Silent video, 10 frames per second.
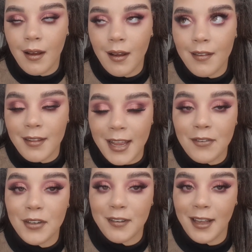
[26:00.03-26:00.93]
Safe
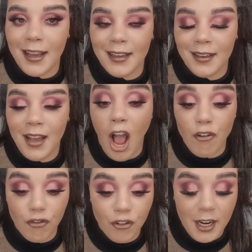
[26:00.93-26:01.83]
to say, I
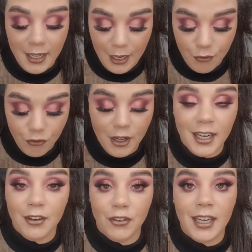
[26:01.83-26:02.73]
really,
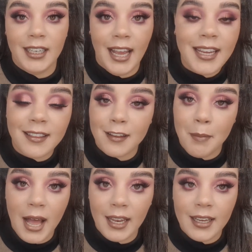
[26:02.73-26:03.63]
really, really like this
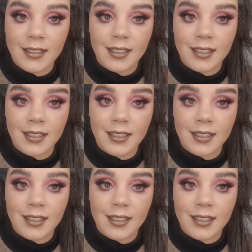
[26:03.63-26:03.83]
palette.